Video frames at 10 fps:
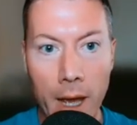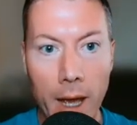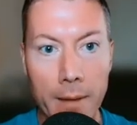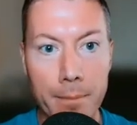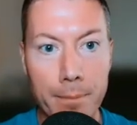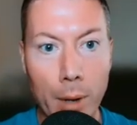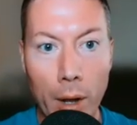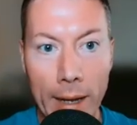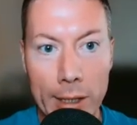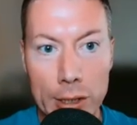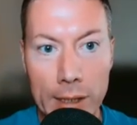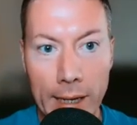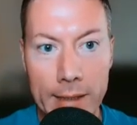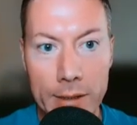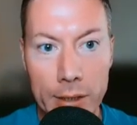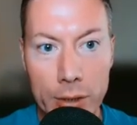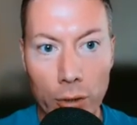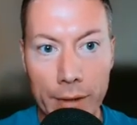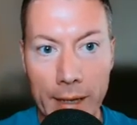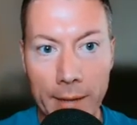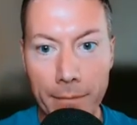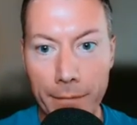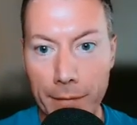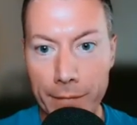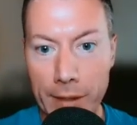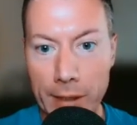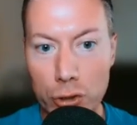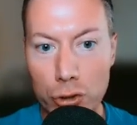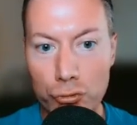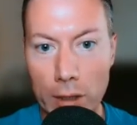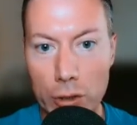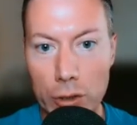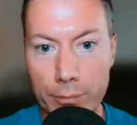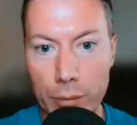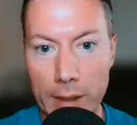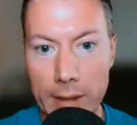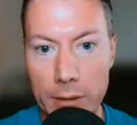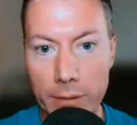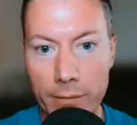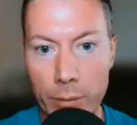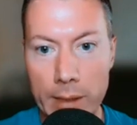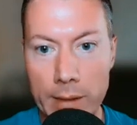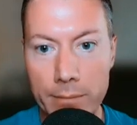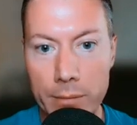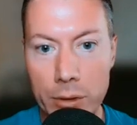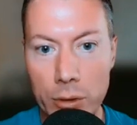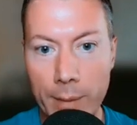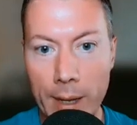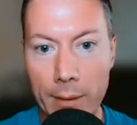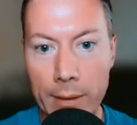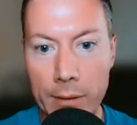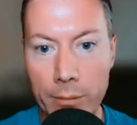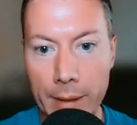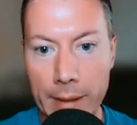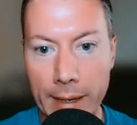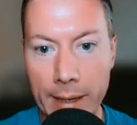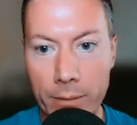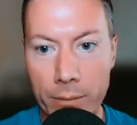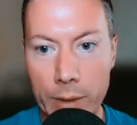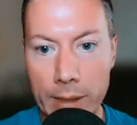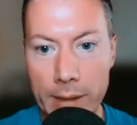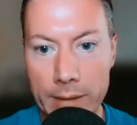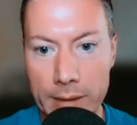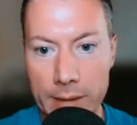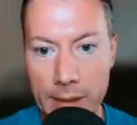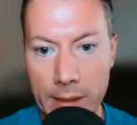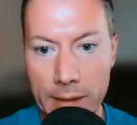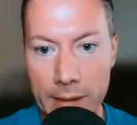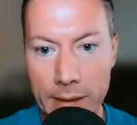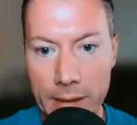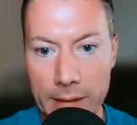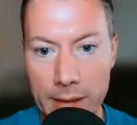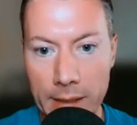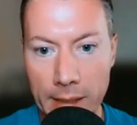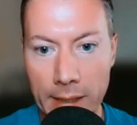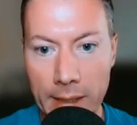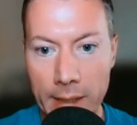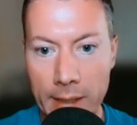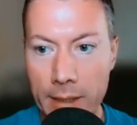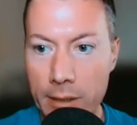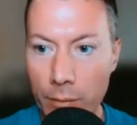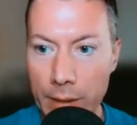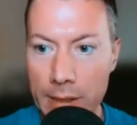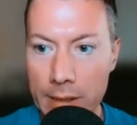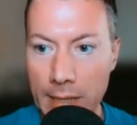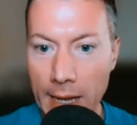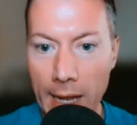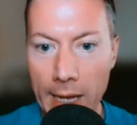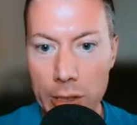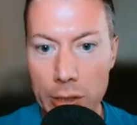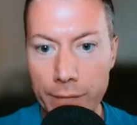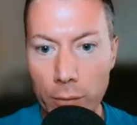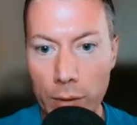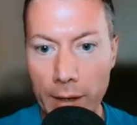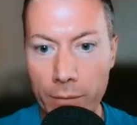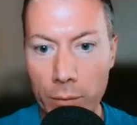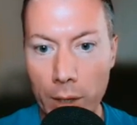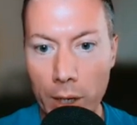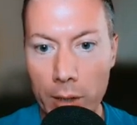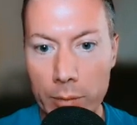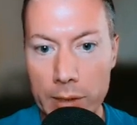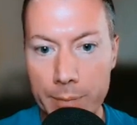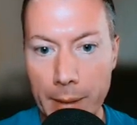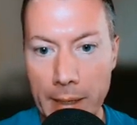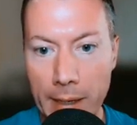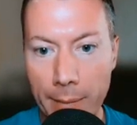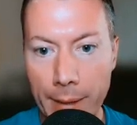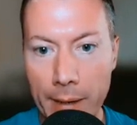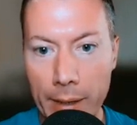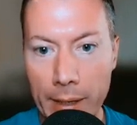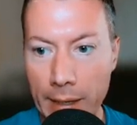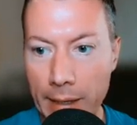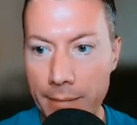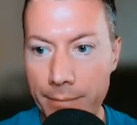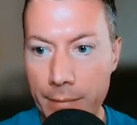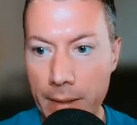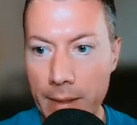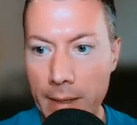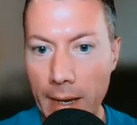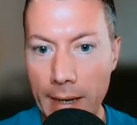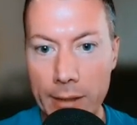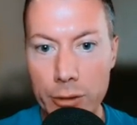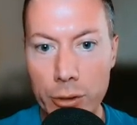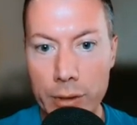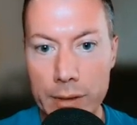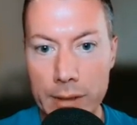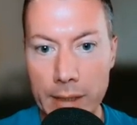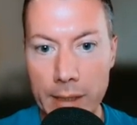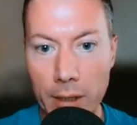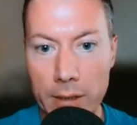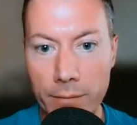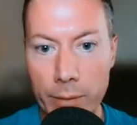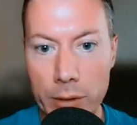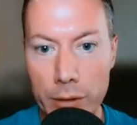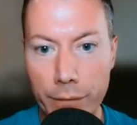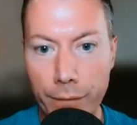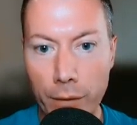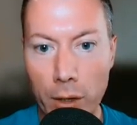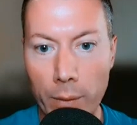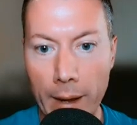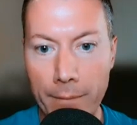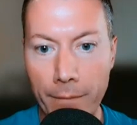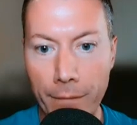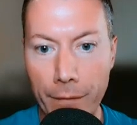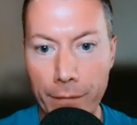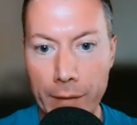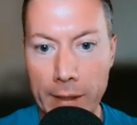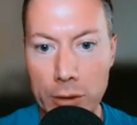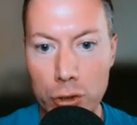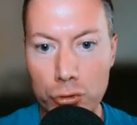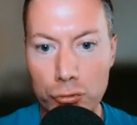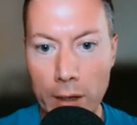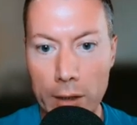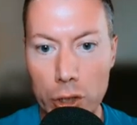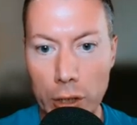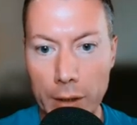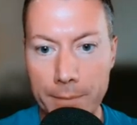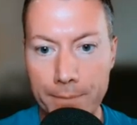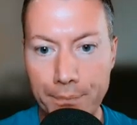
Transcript: but I actually entered on the M15 structure break. So if we zoom out a little bit now, we can see this here. So this is that H4 level that I was speaking about here. And as you can see, guys, if we just follow M15 structure,